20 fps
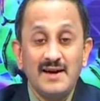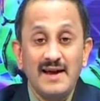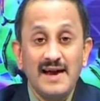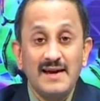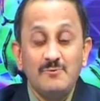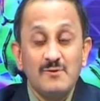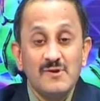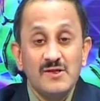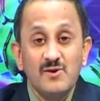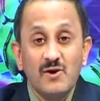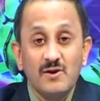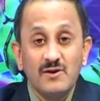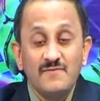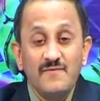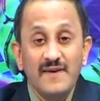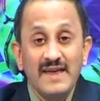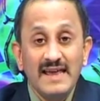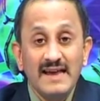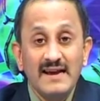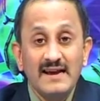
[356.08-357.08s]
it was not
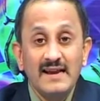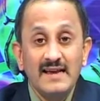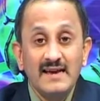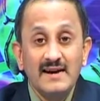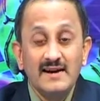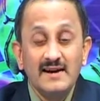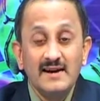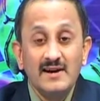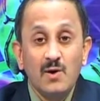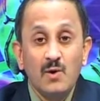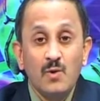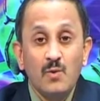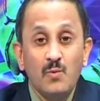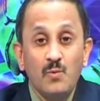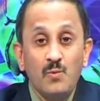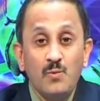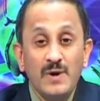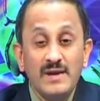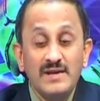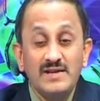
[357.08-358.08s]
very clear
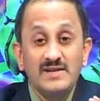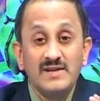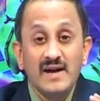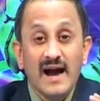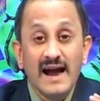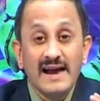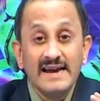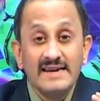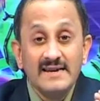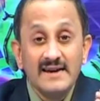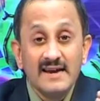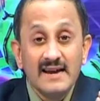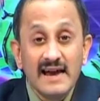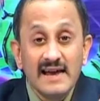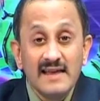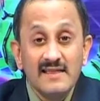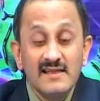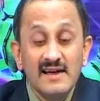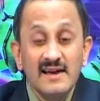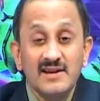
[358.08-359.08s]
which
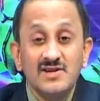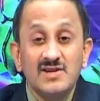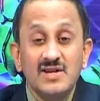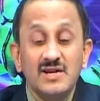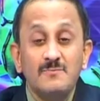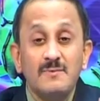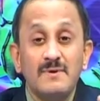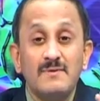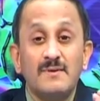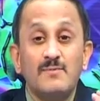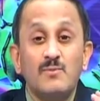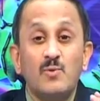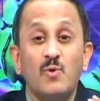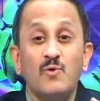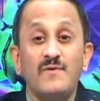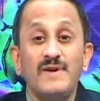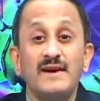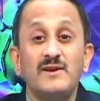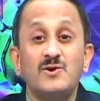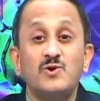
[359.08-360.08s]
idealization we were
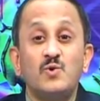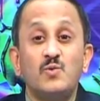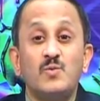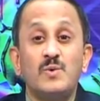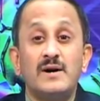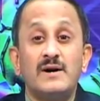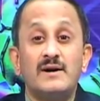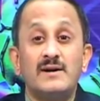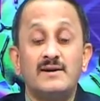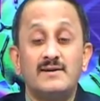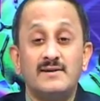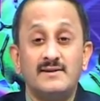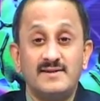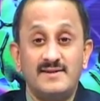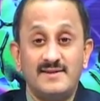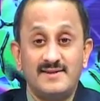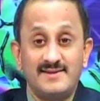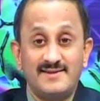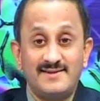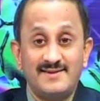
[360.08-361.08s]
moving
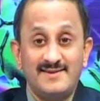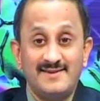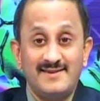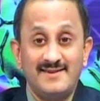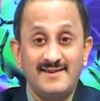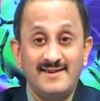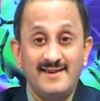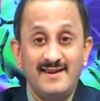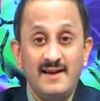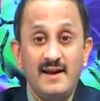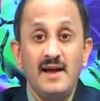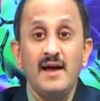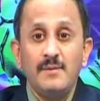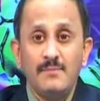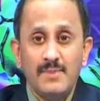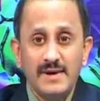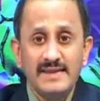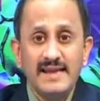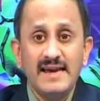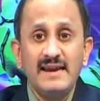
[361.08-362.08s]
towards,
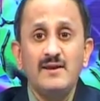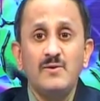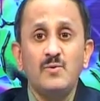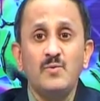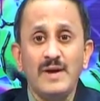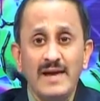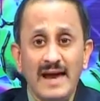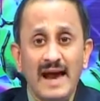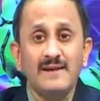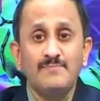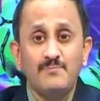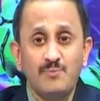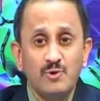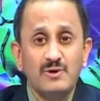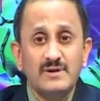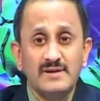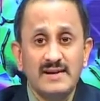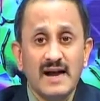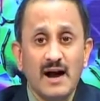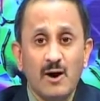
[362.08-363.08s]
but then we had
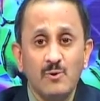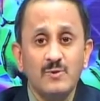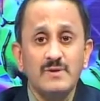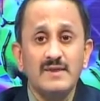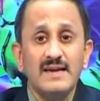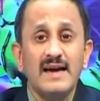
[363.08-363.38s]
put down